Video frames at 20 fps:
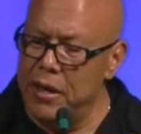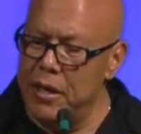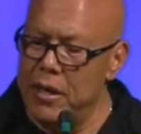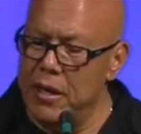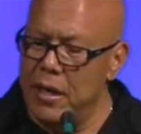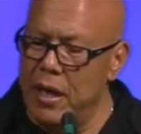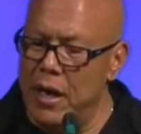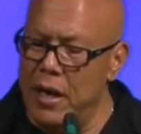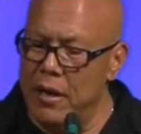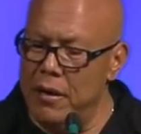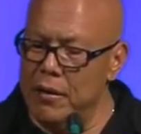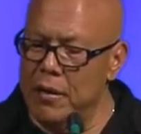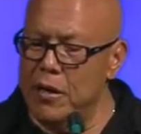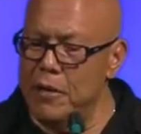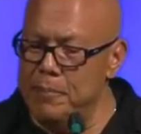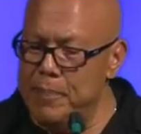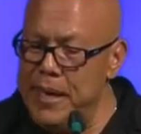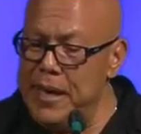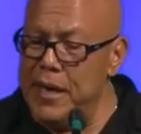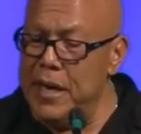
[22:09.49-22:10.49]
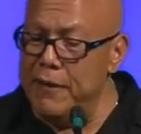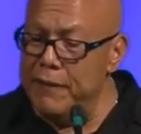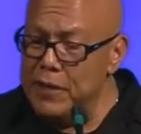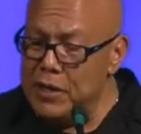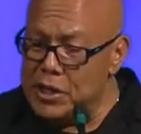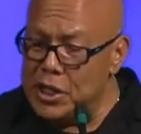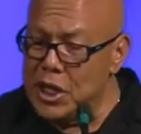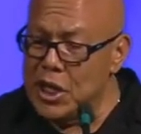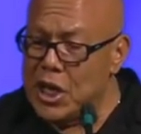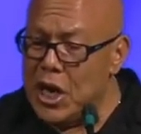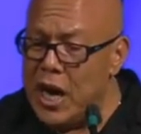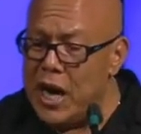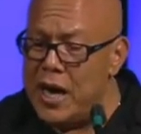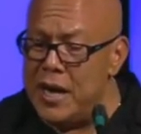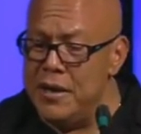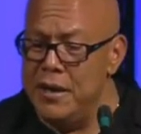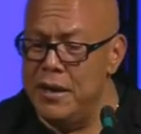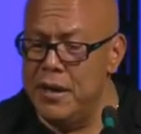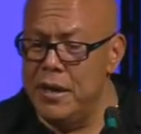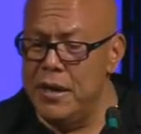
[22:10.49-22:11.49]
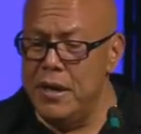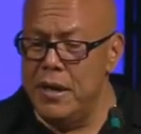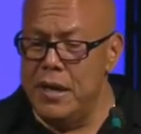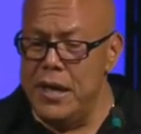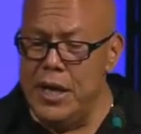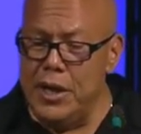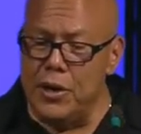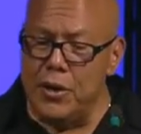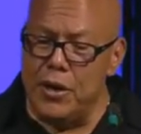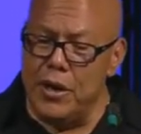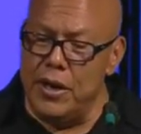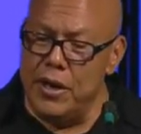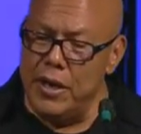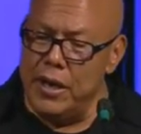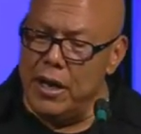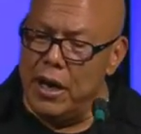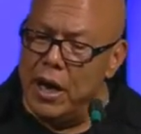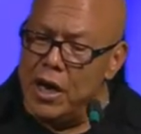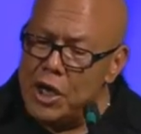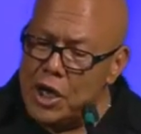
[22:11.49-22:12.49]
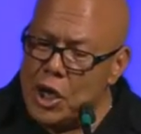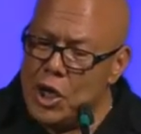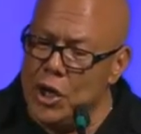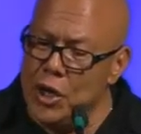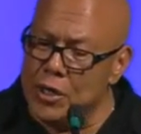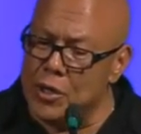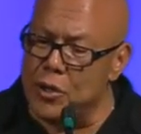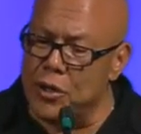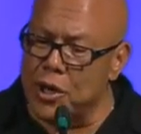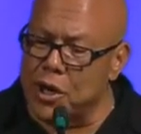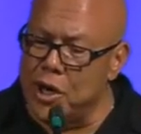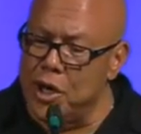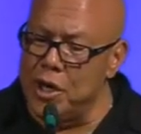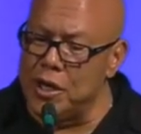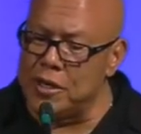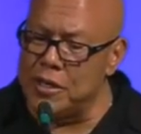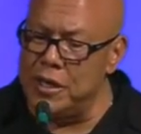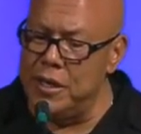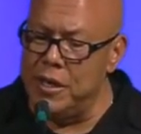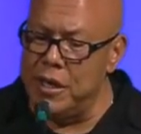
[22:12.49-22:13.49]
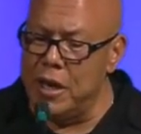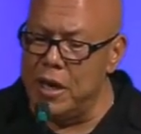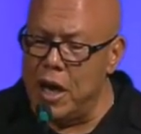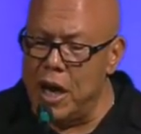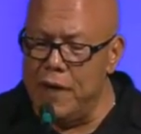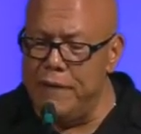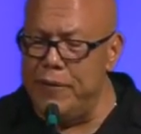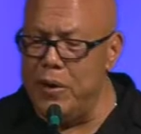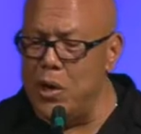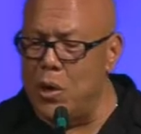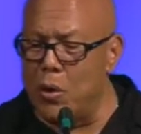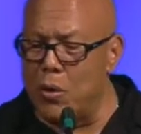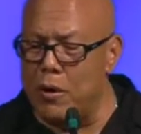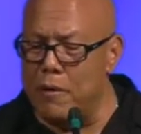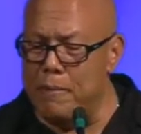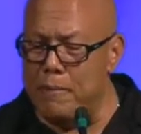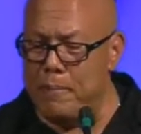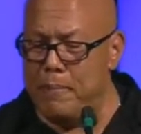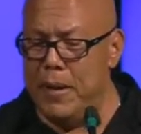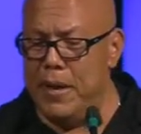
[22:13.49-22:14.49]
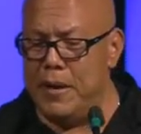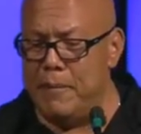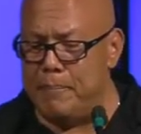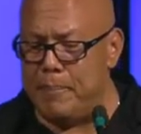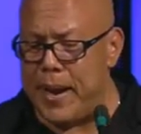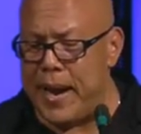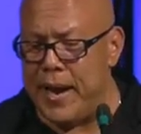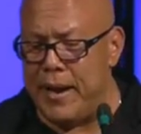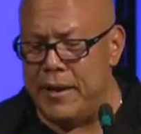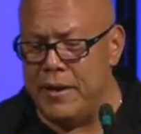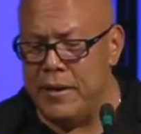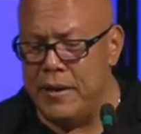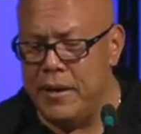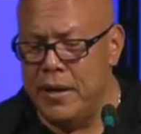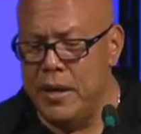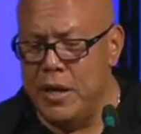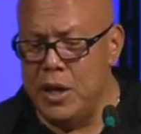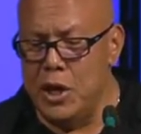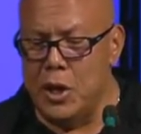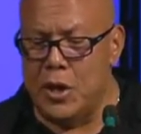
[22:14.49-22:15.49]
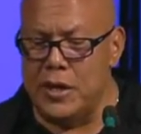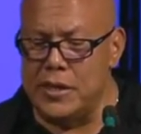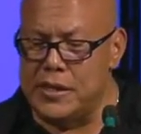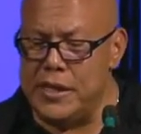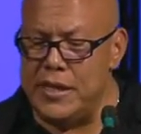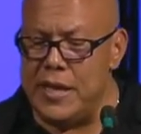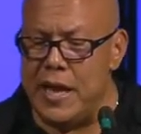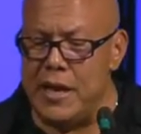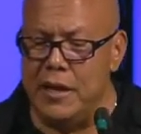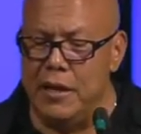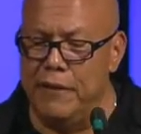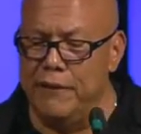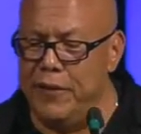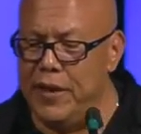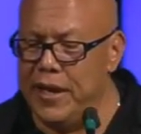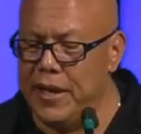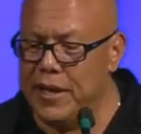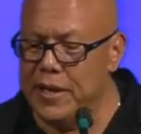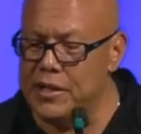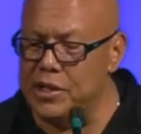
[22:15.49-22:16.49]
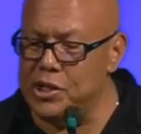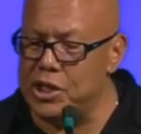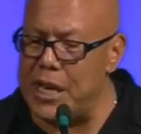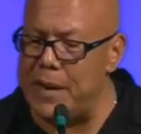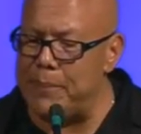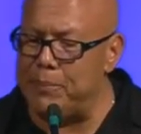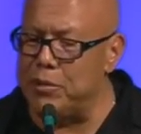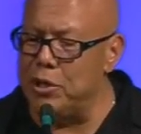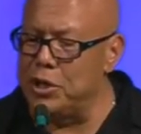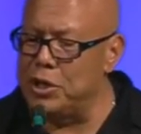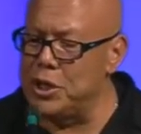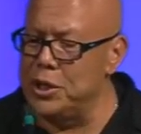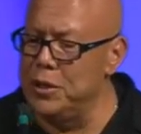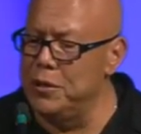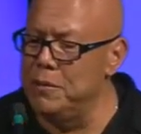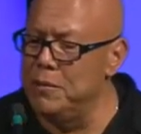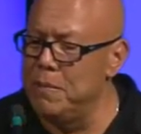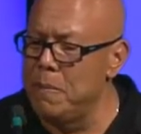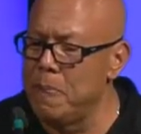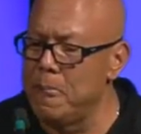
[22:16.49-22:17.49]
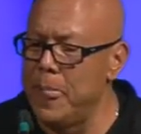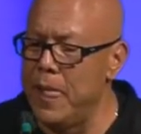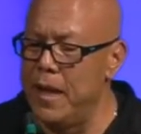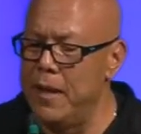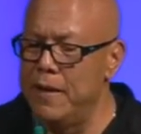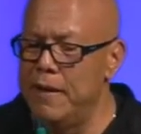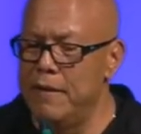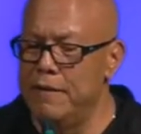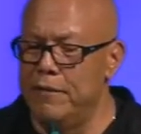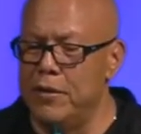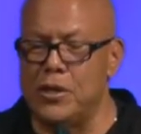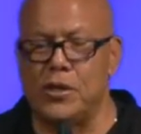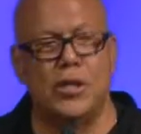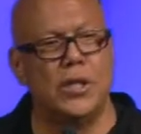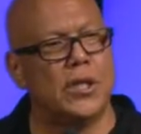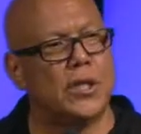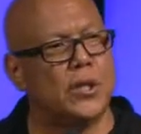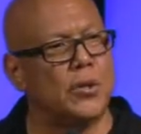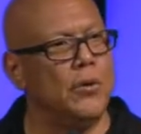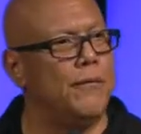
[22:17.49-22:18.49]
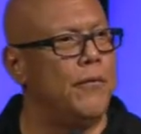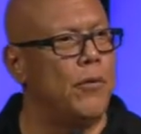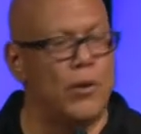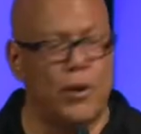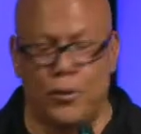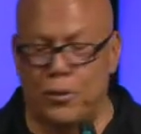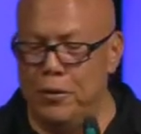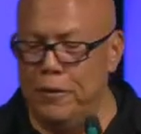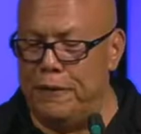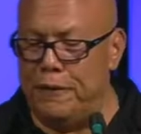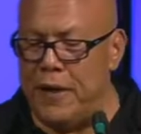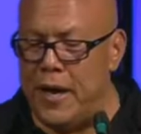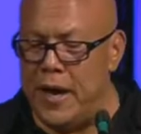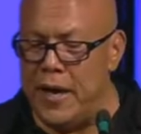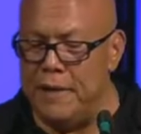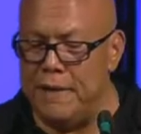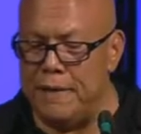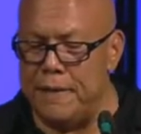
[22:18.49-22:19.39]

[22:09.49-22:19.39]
uh, could be given to God either uncooked or cooked in an oven or in, a pan. You can see that in Leviticus chapter 2, verses through 4 through 5.